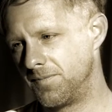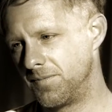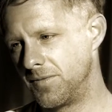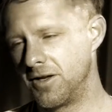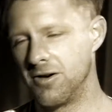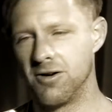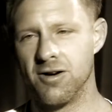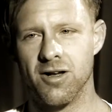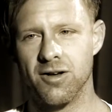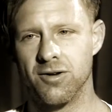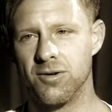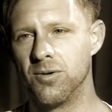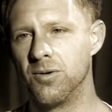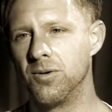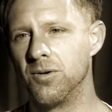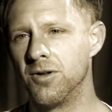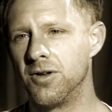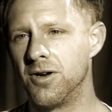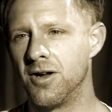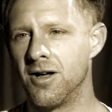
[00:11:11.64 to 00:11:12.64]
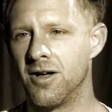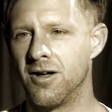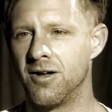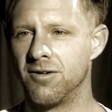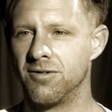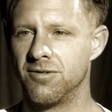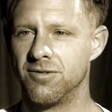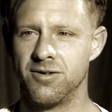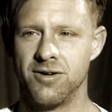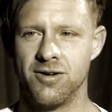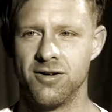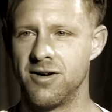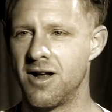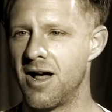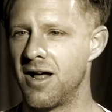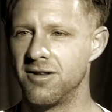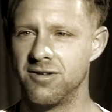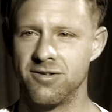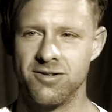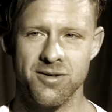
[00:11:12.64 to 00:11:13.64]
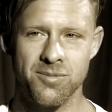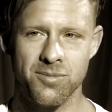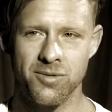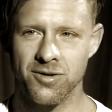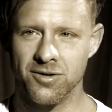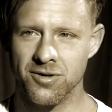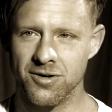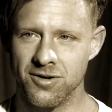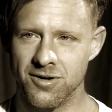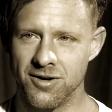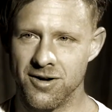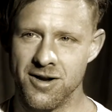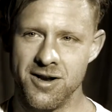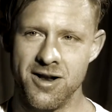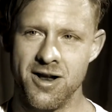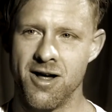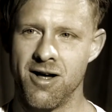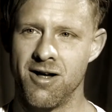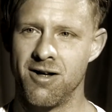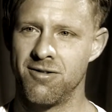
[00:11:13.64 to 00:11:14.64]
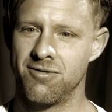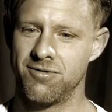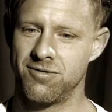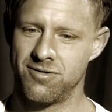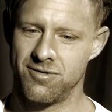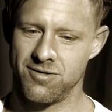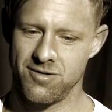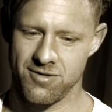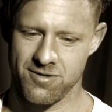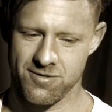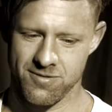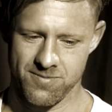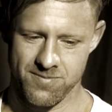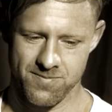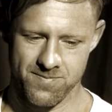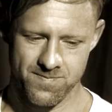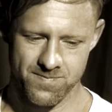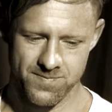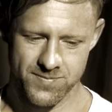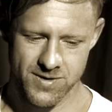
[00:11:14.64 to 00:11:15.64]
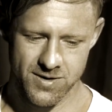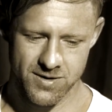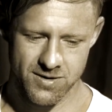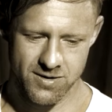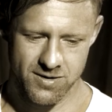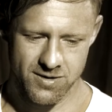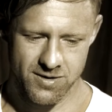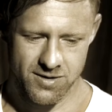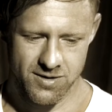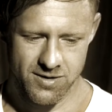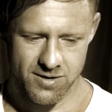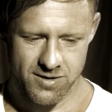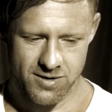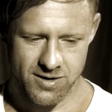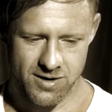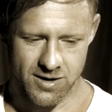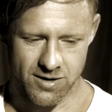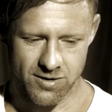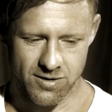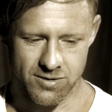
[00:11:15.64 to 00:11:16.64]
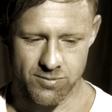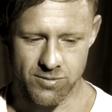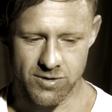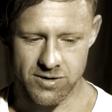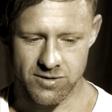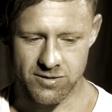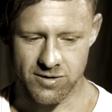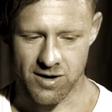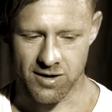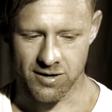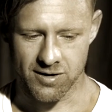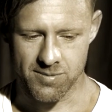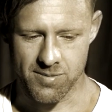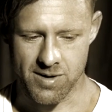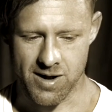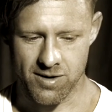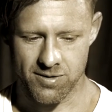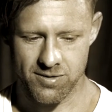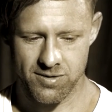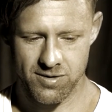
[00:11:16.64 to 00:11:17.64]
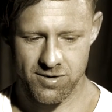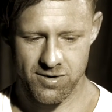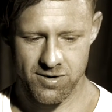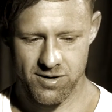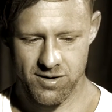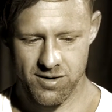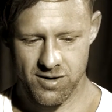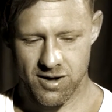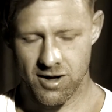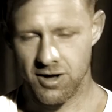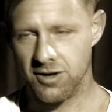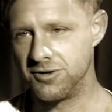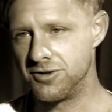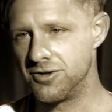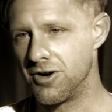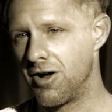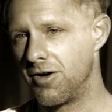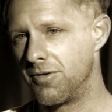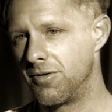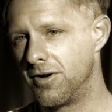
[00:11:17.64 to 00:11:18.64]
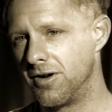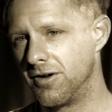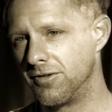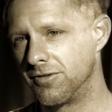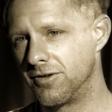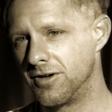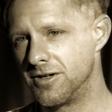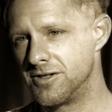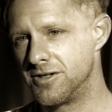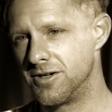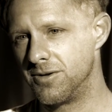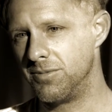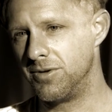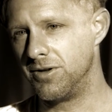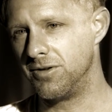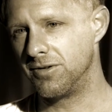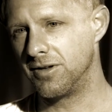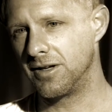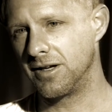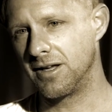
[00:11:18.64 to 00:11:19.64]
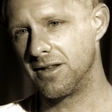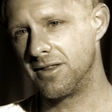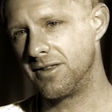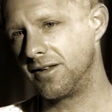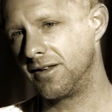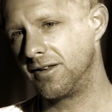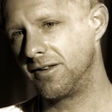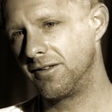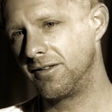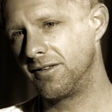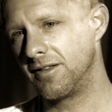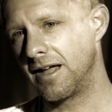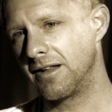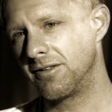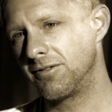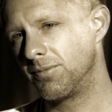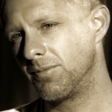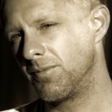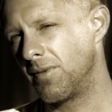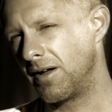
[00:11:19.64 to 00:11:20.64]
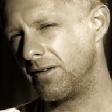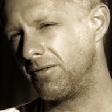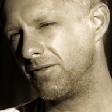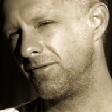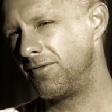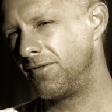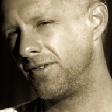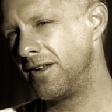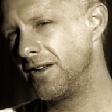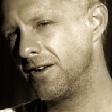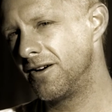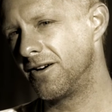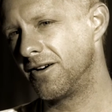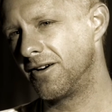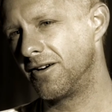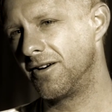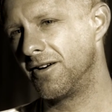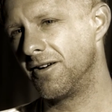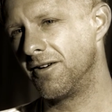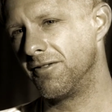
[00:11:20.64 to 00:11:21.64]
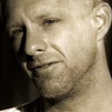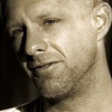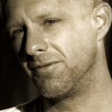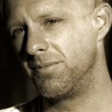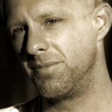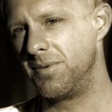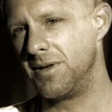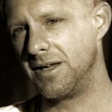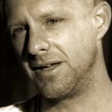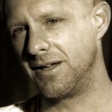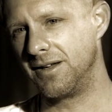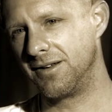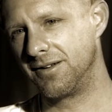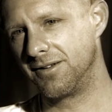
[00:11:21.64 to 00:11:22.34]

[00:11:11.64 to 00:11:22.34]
you're not cool enough, you're not similar enough, you know. And when you talk about a genre of Christian music, I think that's my fear of being